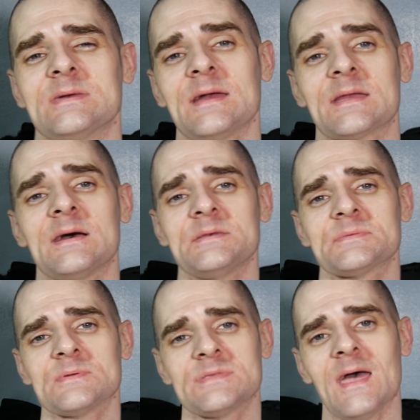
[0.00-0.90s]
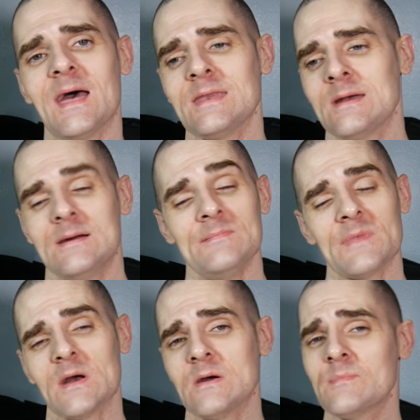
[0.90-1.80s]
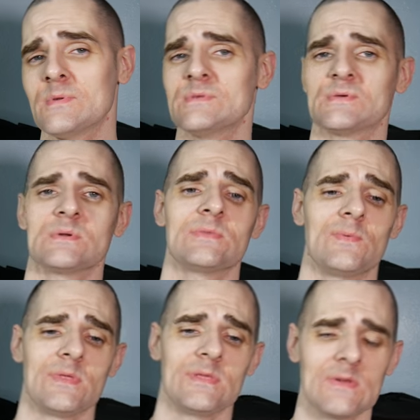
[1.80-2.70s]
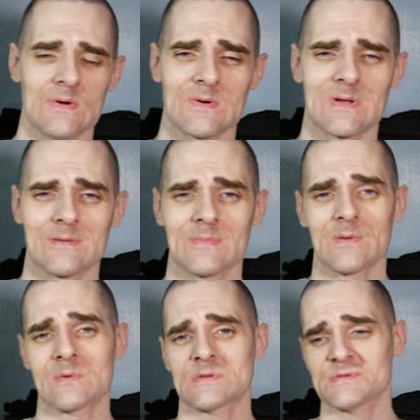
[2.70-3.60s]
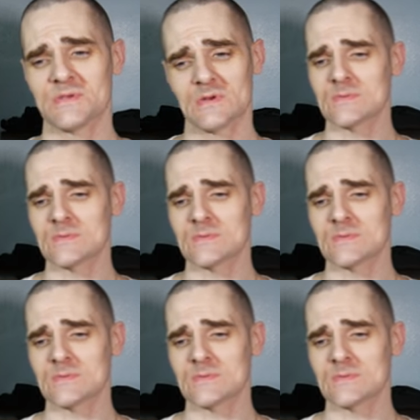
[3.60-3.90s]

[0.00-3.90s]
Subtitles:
Alright, guys. With that, I hope you enjoyed the video. I wanted to share it